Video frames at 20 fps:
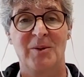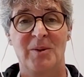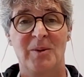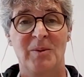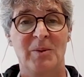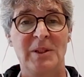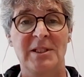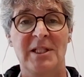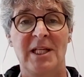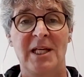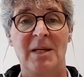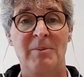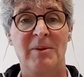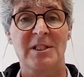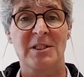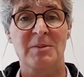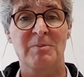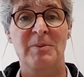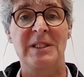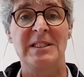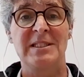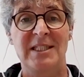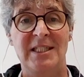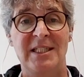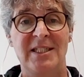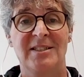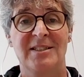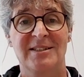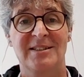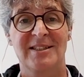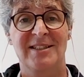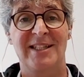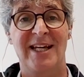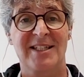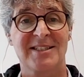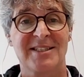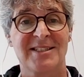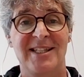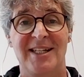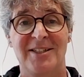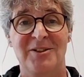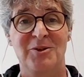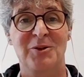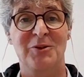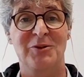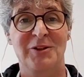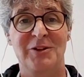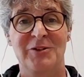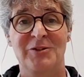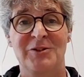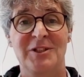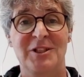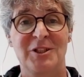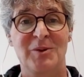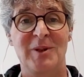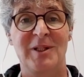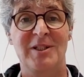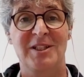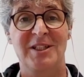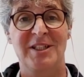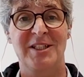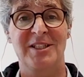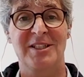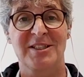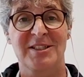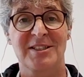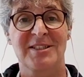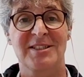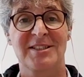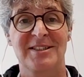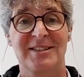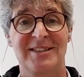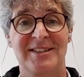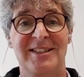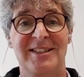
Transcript: will keep us busy the next 10 to 15, 20 years.